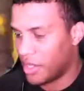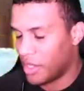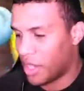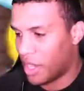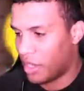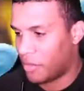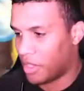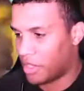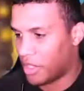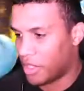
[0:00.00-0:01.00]

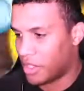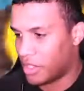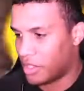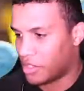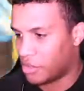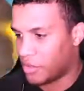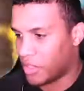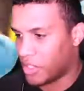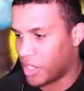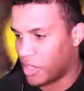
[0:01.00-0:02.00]
on the Super
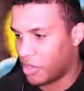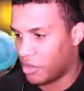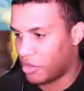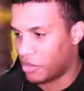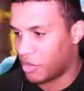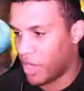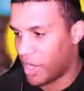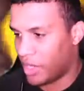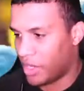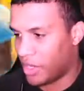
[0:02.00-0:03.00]
Nintendo
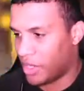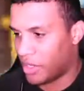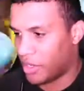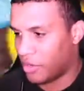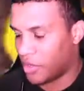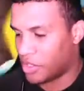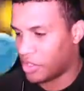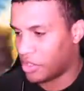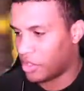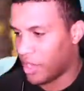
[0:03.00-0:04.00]
and
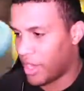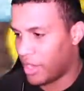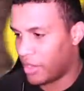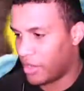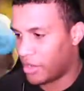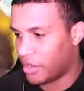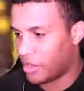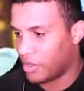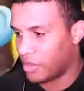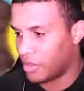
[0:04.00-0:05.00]
original, and
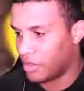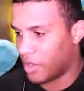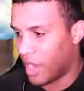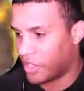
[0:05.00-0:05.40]
I